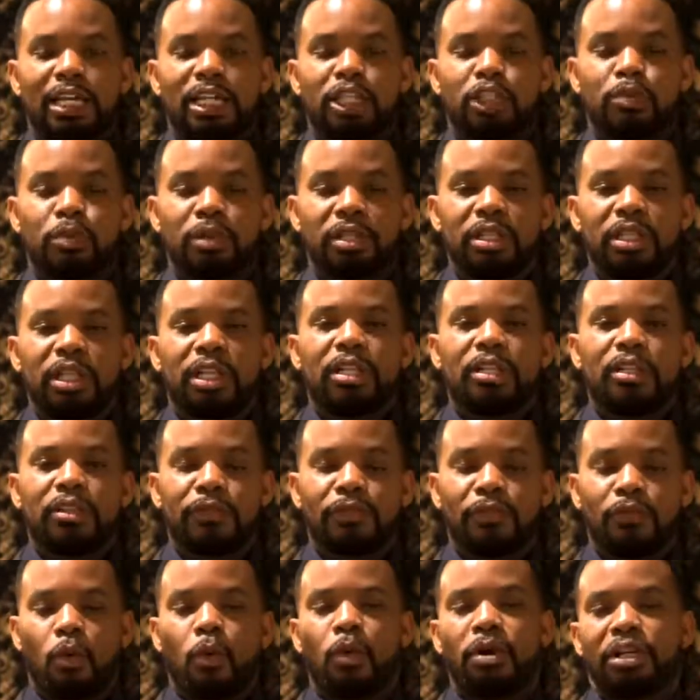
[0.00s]
is within the
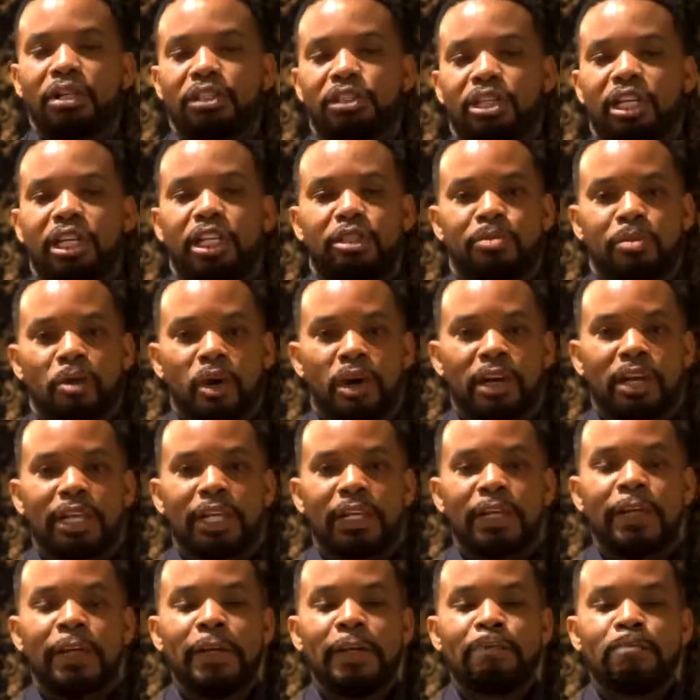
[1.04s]
foreign exchange
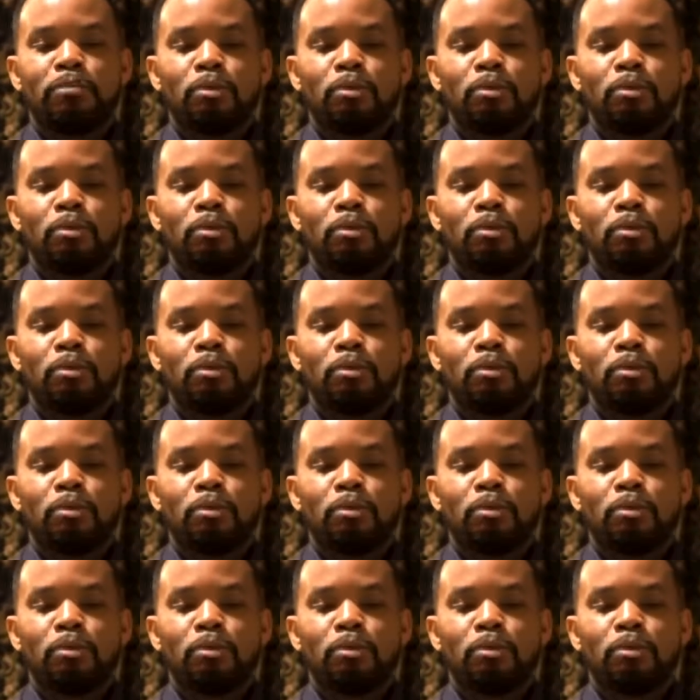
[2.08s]
market.